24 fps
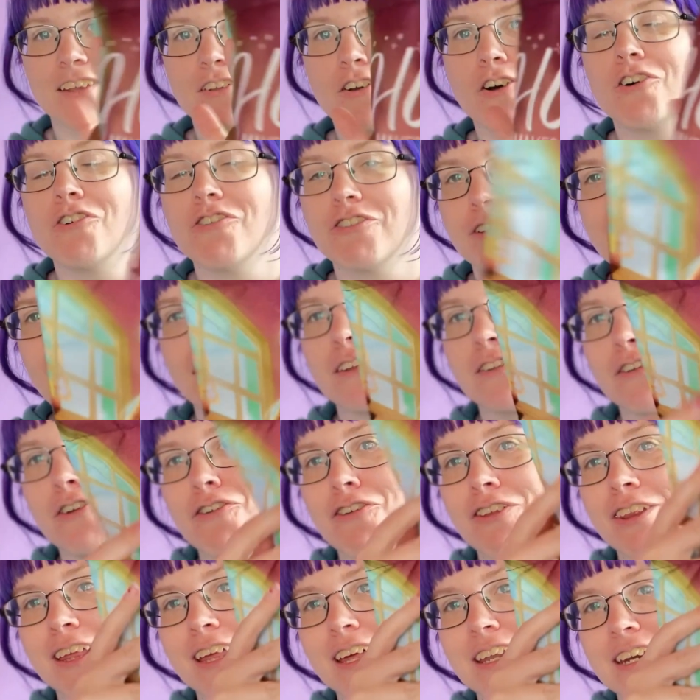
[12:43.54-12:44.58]

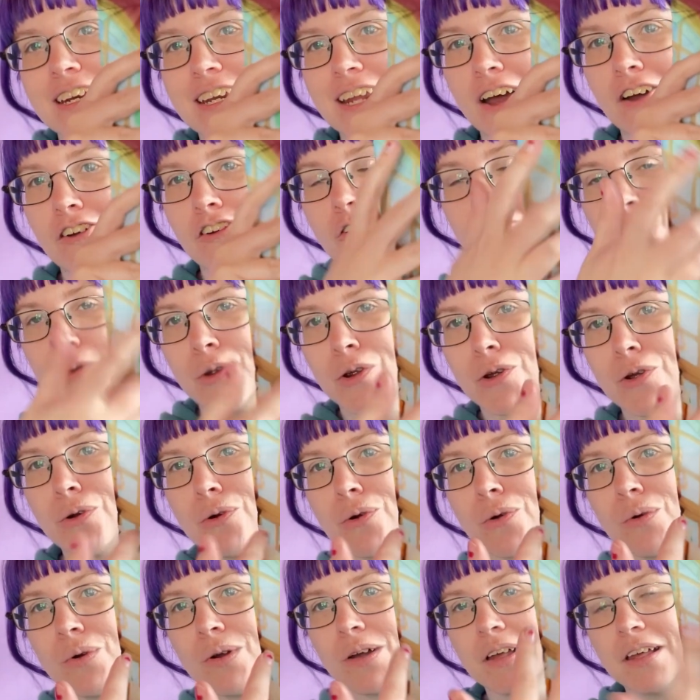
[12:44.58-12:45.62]
totally get it now.
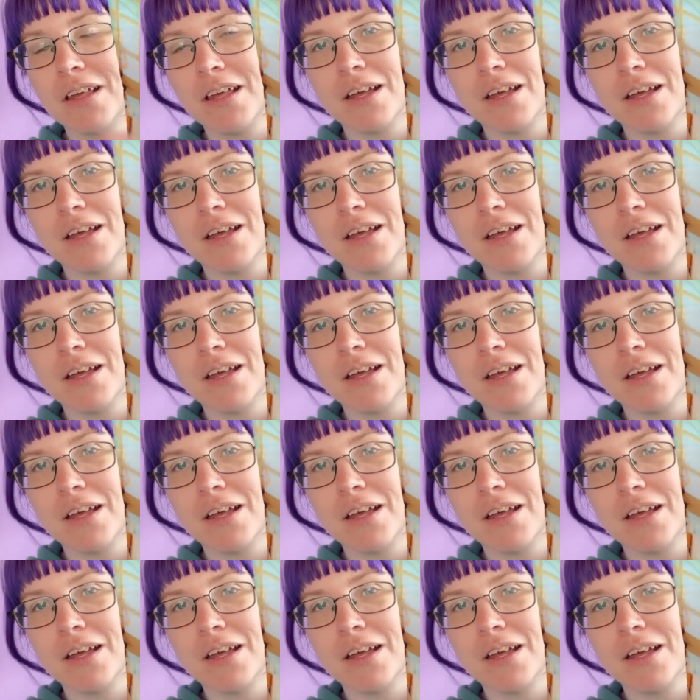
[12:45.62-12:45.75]
Carew